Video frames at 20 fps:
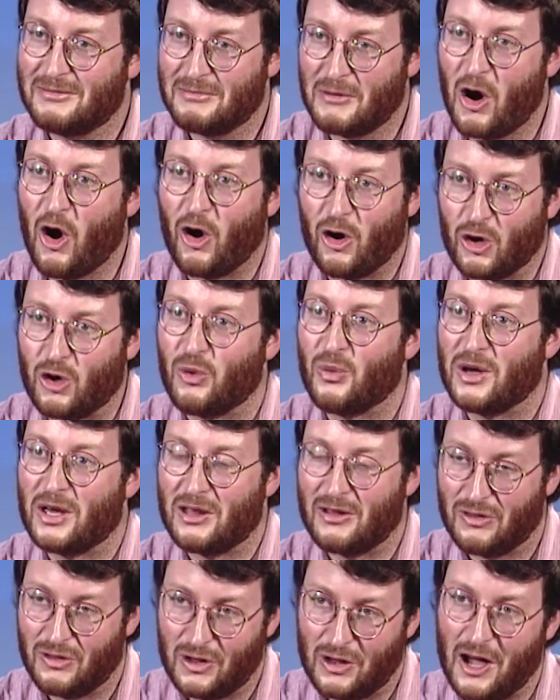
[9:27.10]
arguing
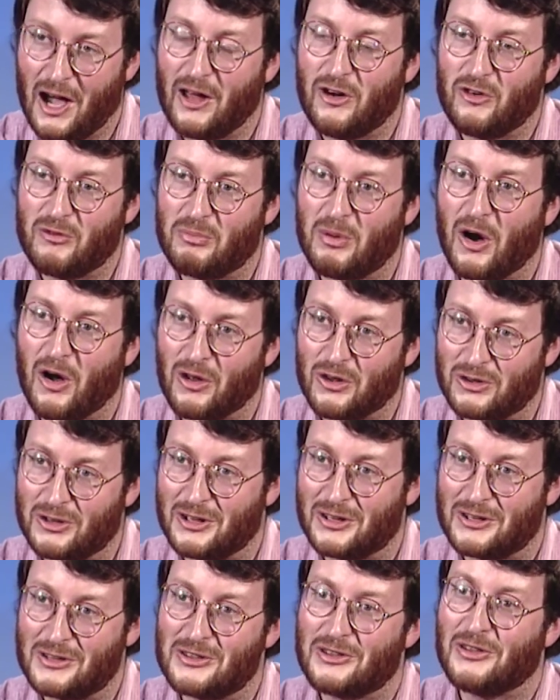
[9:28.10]
the kind of
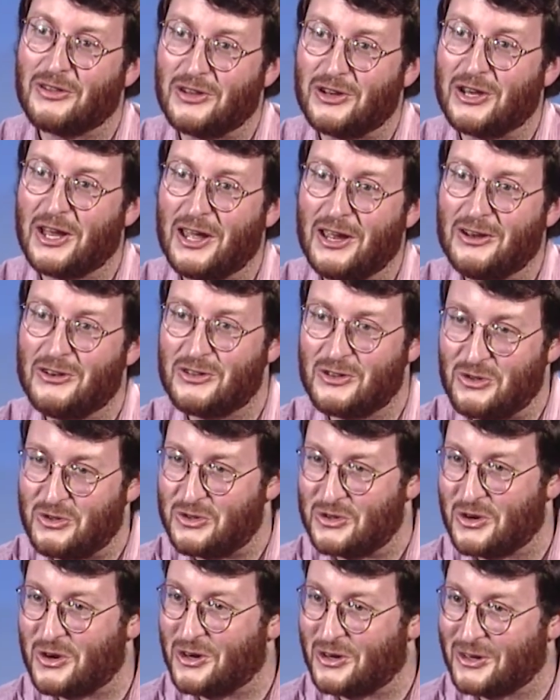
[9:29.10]
politics that the Danes used
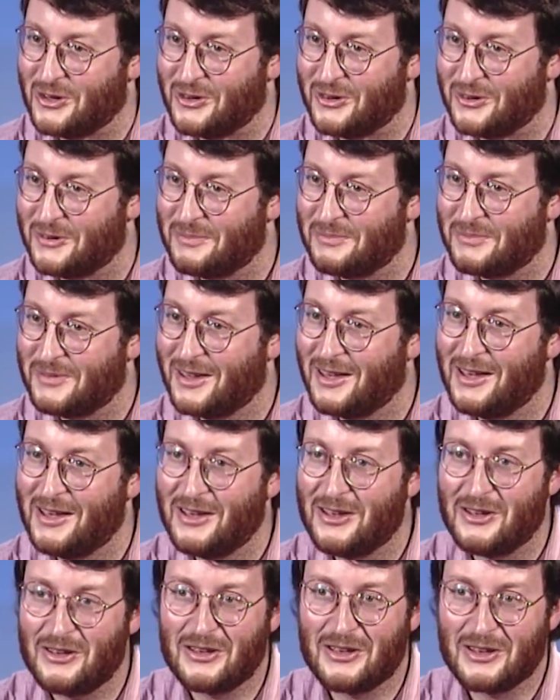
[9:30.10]
to argue.
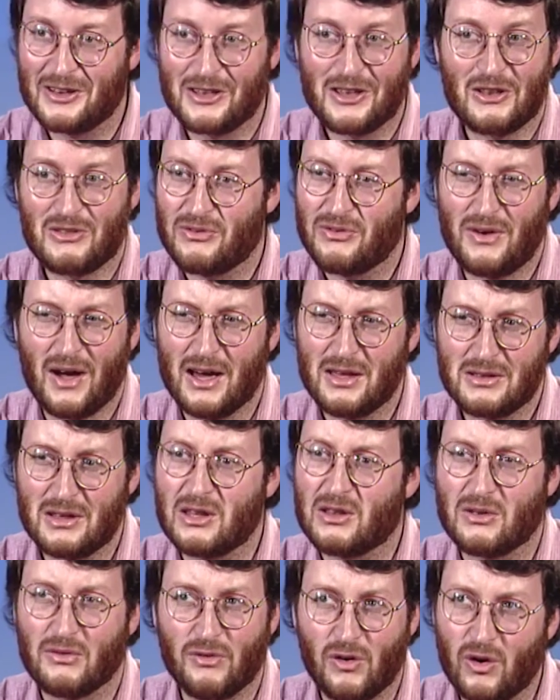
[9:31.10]
It's fast.
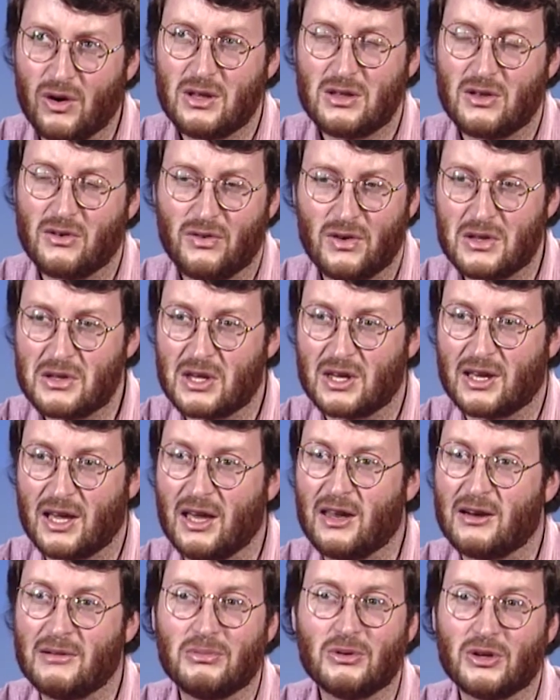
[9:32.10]
It's a very
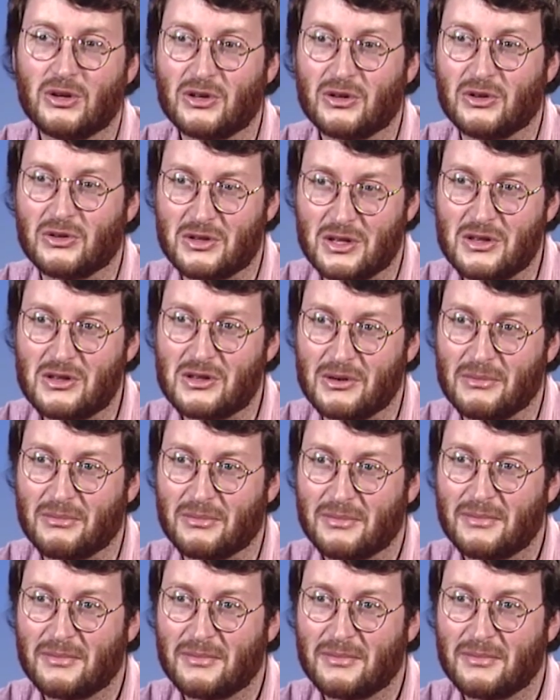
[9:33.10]
sophisticated political system.